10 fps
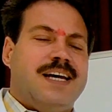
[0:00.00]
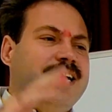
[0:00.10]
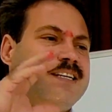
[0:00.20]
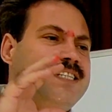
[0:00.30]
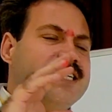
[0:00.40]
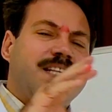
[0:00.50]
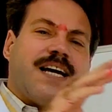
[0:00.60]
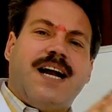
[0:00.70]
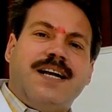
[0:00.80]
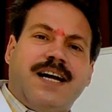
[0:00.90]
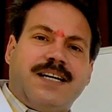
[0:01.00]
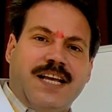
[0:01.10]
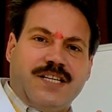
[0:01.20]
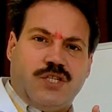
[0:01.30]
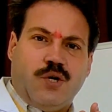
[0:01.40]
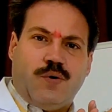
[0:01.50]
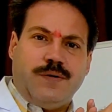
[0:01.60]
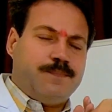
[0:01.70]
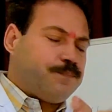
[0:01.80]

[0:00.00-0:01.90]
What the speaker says: it is just the conducting zone,